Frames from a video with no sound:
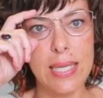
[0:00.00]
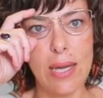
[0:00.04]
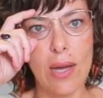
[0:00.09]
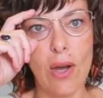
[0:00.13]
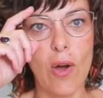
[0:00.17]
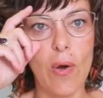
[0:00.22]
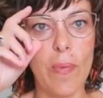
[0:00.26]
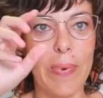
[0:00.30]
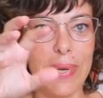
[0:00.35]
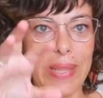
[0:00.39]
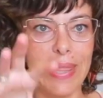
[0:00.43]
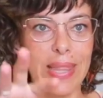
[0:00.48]

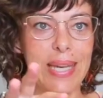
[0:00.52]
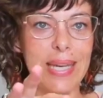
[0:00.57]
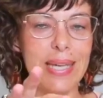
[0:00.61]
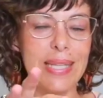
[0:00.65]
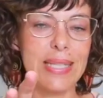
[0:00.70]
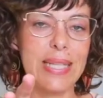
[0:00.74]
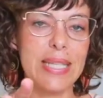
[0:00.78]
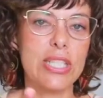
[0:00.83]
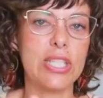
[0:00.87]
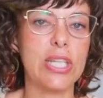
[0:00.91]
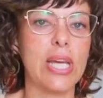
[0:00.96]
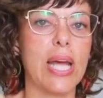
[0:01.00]
over there in
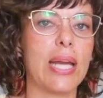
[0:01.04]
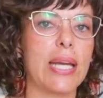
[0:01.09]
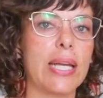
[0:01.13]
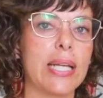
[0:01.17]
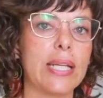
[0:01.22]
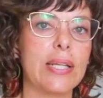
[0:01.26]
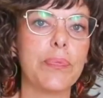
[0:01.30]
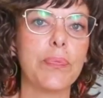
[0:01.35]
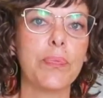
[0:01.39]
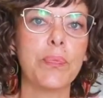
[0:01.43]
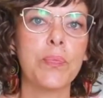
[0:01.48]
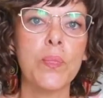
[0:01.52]
the
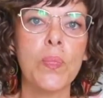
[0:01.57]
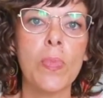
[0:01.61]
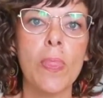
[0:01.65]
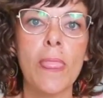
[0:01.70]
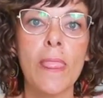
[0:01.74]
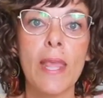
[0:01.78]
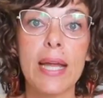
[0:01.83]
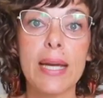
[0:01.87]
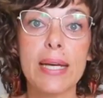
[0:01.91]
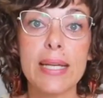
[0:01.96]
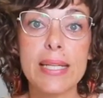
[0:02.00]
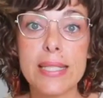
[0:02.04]
channel.
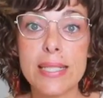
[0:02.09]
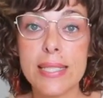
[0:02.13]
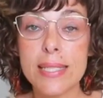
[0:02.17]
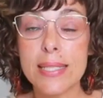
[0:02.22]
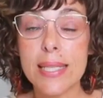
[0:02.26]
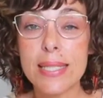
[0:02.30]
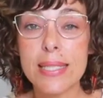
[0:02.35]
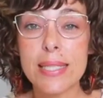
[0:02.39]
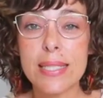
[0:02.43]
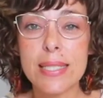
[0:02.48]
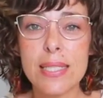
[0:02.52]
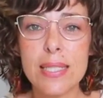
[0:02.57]

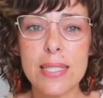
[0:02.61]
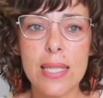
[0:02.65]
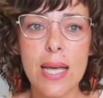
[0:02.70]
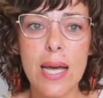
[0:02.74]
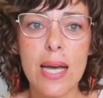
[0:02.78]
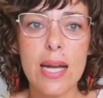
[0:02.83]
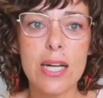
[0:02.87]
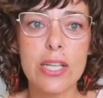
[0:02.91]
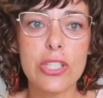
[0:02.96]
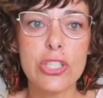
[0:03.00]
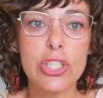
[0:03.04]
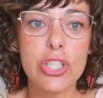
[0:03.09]
Resistant
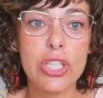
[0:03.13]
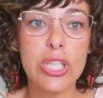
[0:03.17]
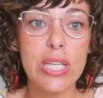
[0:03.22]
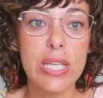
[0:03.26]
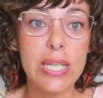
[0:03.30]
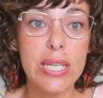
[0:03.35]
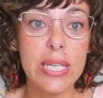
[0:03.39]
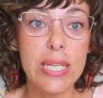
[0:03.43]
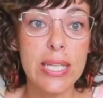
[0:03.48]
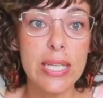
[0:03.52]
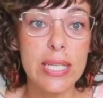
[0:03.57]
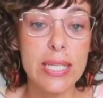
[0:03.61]
starch
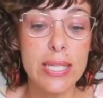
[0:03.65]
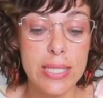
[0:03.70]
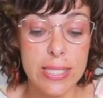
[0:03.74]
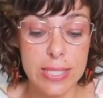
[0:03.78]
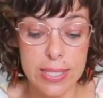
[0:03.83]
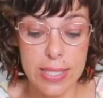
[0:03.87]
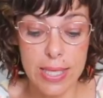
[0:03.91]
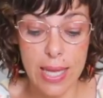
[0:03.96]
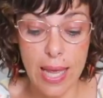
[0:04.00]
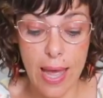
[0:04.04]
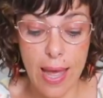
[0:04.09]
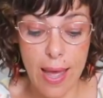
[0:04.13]

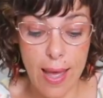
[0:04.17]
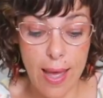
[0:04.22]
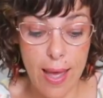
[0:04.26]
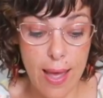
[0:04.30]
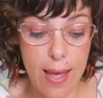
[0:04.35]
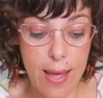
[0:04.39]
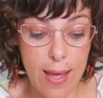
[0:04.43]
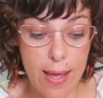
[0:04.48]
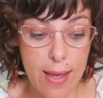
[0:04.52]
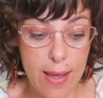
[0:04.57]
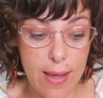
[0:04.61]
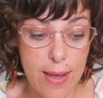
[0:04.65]
is
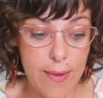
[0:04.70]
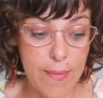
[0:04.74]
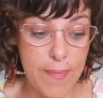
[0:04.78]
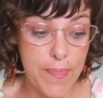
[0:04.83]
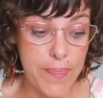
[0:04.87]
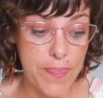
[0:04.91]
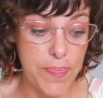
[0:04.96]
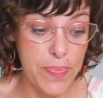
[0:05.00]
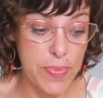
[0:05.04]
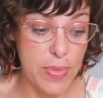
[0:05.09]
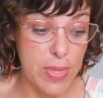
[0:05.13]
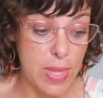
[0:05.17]

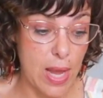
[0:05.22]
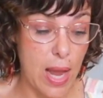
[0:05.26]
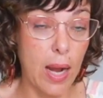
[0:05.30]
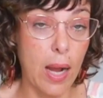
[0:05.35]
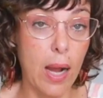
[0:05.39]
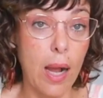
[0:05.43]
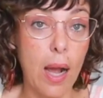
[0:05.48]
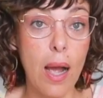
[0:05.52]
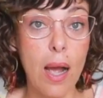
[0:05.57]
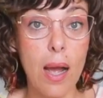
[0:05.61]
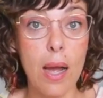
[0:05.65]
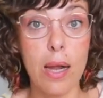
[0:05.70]
a
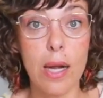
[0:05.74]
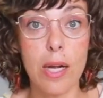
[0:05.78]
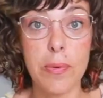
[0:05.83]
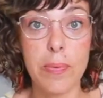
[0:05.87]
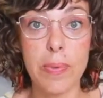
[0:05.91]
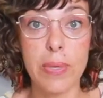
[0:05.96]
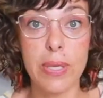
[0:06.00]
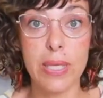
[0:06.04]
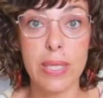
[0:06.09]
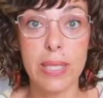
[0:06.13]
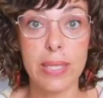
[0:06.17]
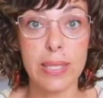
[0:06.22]
carb
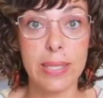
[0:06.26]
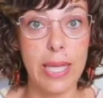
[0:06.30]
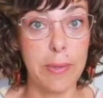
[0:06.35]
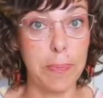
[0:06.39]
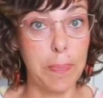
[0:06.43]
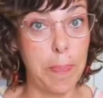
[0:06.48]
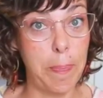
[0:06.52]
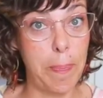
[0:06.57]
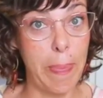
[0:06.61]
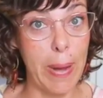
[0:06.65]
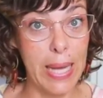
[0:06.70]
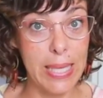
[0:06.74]

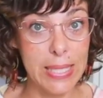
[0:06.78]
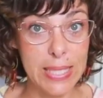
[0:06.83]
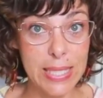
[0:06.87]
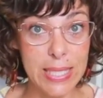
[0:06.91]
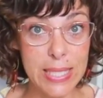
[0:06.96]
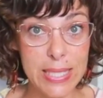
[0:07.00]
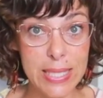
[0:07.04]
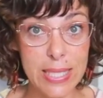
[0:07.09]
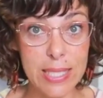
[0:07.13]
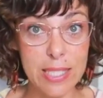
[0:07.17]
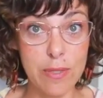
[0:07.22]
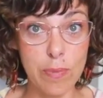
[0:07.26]
that
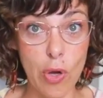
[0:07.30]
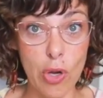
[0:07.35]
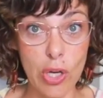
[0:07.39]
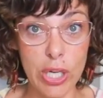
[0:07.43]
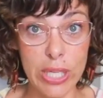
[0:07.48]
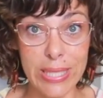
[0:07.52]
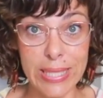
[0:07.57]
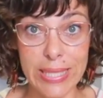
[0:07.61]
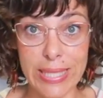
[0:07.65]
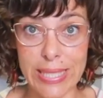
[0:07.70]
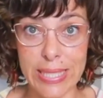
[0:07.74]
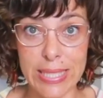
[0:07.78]
passes the small
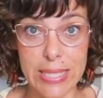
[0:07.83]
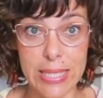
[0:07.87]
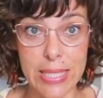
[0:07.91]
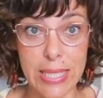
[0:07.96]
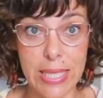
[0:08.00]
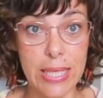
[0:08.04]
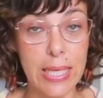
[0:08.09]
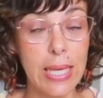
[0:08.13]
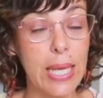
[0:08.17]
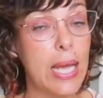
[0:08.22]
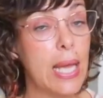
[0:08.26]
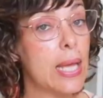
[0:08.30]

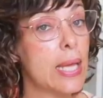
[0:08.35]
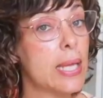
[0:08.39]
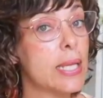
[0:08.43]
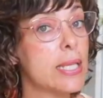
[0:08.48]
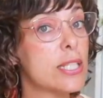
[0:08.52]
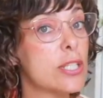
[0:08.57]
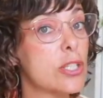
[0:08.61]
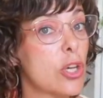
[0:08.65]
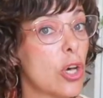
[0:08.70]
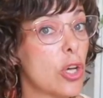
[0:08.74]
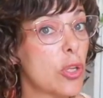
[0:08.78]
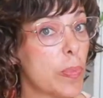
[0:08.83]
intestine,
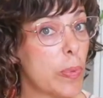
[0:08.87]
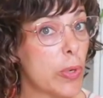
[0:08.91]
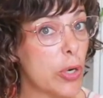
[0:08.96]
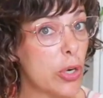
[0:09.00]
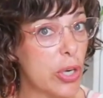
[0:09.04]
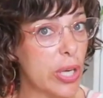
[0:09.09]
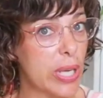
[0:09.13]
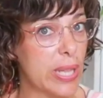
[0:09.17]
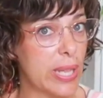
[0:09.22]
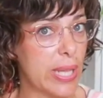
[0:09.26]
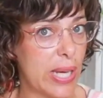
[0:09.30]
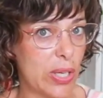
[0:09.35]
is not
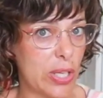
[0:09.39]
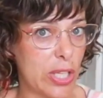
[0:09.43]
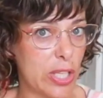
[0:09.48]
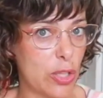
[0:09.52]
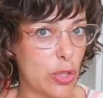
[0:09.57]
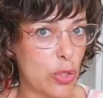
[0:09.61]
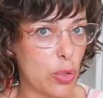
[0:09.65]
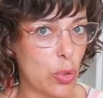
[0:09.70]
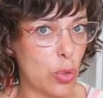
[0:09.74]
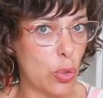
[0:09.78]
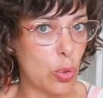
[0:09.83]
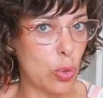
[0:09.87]
broken down
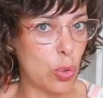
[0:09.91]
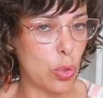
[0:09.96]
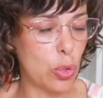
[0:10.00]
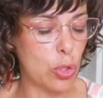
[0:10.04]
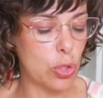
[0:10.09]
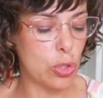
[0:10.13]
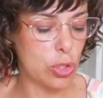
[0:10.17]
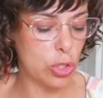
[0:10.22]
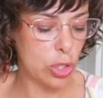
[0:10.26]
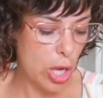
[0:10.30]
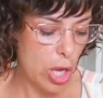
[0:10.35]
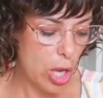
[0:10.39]
into
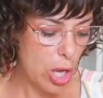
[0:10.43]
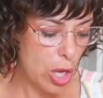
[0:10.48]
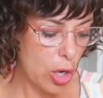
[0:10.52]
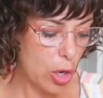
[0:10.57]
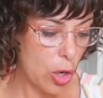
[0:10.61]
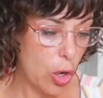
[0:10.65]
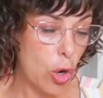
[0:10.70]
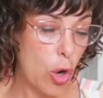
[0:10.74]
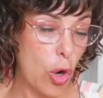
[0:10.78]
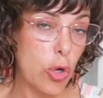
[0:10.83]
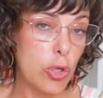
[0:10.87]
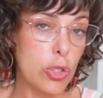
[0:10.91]
glucose,
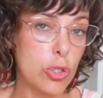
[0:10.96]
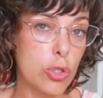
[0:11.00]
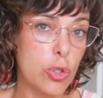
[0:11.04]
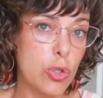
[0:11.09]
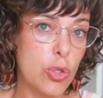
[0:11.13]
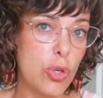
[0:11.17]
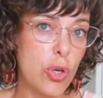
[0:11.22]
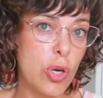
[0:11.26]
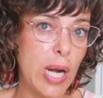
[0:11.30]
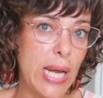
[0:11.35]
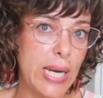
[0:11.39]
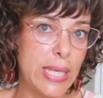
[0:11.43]
goes to
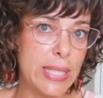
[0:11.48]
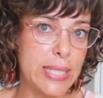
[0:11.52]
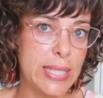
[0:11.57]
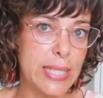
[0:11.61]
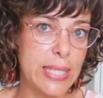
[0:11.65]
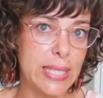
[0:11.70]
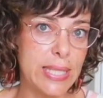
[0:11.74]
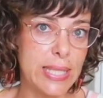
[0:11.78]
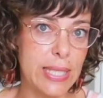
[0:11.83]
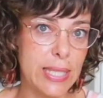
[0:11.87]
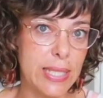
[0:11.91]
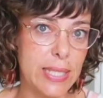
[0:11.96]
your large
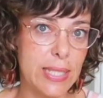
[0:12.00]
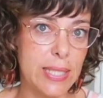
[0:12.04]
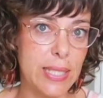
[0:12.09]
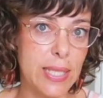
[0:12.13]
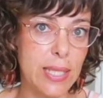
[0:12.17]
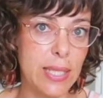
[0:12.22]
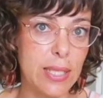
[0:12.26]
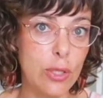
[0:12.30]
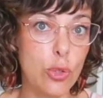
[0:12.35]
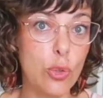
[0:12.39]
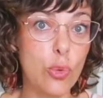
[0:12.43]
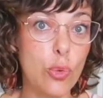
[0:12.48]

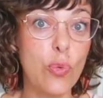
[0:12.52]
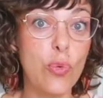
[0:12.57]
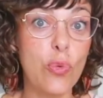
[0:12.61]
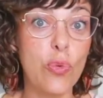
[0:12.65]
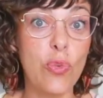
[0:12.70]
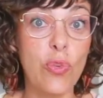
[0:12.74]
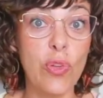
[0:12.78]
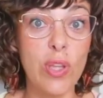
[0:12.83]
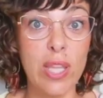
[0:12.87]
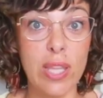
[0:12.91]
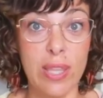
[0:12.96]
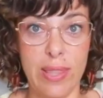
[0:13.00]
intestine to
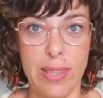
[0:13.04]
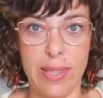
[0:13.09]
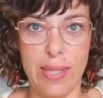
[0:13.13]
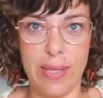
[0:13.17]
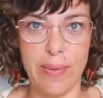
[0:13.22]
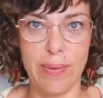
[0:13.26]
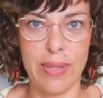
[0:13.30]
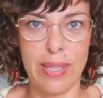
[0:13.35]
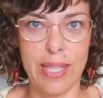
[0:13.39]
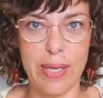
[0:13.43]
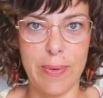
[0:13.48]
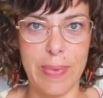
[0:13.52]
feed
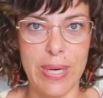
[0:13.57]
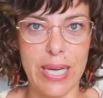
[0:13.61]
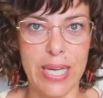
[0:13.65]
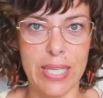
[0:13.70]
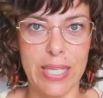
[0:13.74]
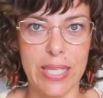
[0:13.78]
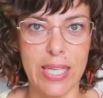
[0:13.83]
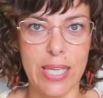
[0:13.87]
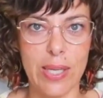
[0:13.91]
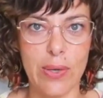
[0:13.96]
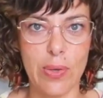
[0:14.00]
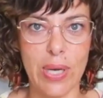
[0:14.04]
the
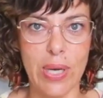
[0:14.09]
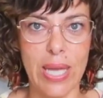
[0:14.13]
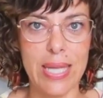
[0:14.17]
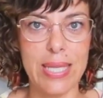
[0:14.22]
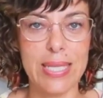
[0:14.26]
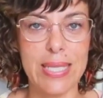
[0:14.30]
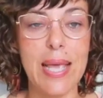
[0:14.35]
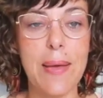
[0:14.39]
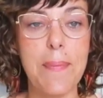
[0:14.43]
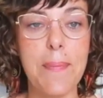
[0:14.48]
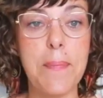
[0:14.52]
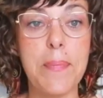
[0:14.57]
bacteria.
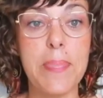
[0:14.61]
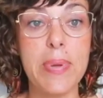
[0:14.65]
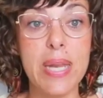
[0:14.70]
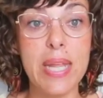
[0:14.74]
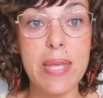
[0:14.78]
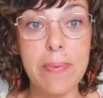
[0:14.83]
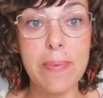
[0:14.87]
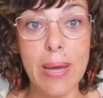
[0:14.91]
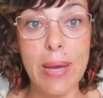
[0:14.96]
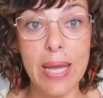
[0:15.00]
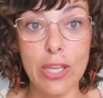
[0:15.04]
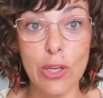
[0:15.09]
It's a
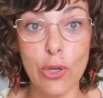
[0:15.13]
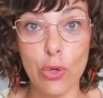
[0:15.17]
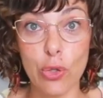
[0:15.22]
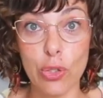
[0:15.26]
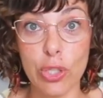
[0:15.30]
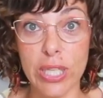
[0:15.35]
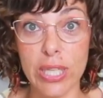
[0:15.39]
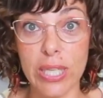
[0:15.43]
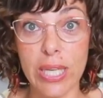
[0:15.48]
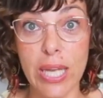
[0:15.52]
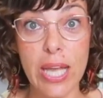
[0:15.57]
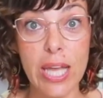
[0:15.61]

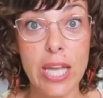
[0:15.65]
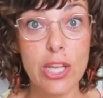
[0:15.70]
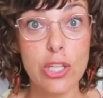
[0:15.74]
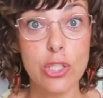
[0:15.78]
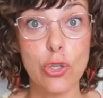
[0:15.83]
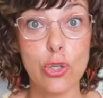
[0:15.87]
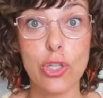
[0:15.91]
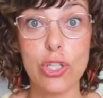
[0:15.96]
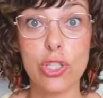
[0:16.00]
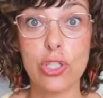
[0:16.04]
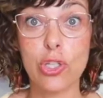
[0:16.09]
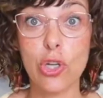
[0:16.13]
prebiotic,
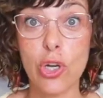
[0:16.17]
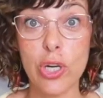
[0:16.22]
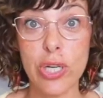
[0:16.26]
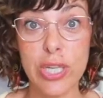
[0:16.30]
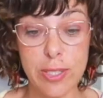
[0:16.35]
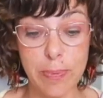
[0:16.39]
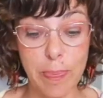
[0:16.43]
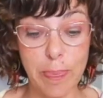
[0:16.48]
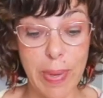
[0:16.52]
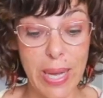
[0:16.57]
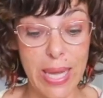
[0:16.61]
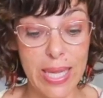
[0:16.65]
so it's not
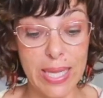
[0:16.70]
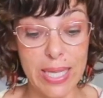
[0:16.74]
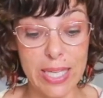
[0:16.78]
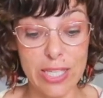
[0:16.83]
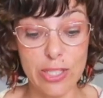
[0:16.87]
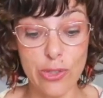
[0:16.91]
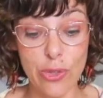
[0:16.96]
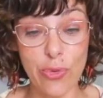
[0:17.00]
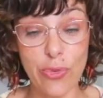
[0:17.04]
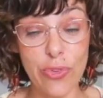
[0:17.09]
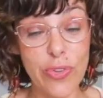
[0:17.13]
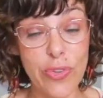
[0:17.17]
spiking.
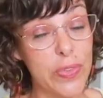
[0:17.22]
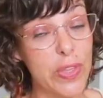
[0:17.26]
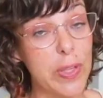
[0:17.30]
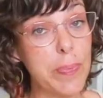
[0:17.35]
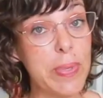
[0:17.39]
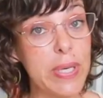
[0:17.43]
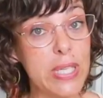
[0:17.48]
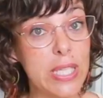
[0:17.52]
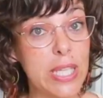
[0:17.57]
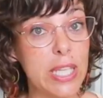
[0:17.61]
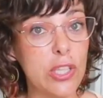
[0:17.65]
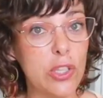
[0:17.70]
So
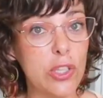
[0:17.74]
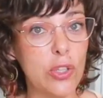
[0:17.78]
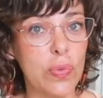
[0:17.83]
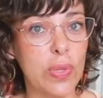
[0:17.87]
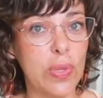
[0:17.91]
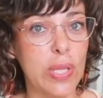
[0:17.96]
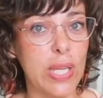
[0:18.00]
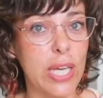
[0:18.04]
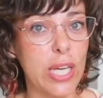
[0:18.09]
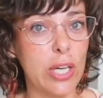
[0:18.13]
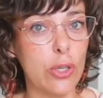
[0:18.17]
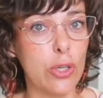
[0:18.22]
50% of
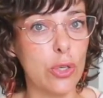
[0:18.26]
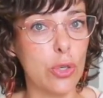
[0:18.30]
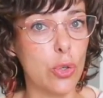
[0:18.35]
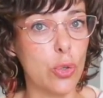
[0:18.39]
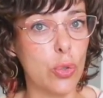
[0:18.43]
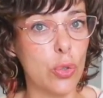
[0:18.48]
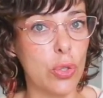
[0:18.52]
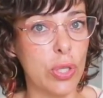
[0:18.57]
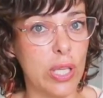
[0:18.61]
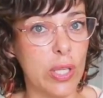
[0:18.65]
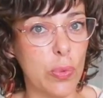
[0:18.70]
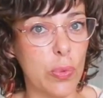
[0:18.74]
the
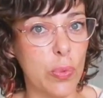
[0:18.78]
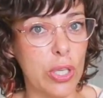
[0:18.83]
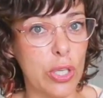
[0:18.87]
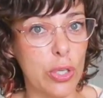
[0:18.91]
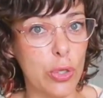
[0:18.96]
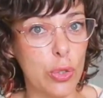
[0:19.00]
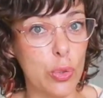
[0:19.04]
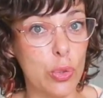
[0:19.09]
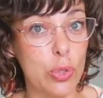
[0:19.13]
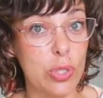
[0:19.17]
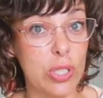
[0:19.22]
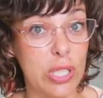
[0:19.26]
arrowroot that we
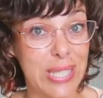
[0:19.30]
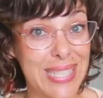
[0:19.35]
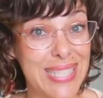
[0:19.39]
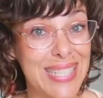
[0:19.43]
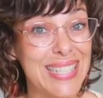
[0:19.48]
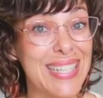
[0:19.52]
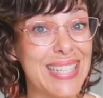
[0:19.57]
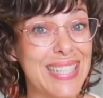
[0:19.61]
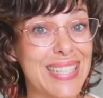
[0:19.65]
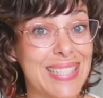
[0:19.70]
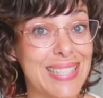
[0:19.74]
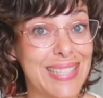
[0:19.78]
use is
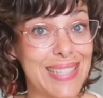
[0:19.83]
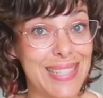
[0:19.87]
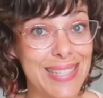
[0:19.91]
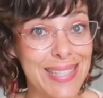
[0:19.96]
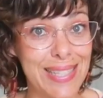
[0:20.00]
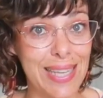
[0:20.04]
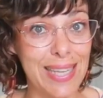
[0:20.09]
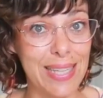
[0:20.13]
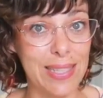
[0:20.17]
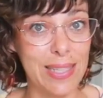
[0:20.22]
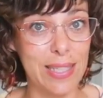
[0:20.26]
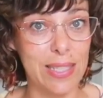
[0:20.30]

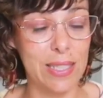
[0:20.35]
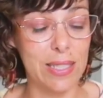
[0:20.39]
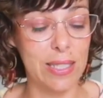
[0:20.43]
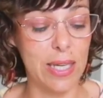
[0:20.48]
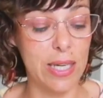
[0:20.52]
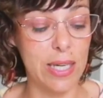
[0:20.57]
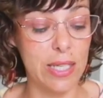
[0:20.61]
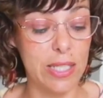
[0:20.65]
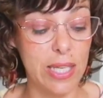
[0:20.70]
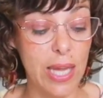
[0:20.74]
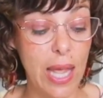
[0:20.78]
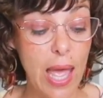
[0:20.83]
resistant
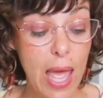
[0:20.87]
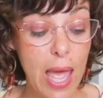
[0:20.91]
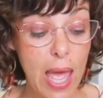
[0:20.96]
starch.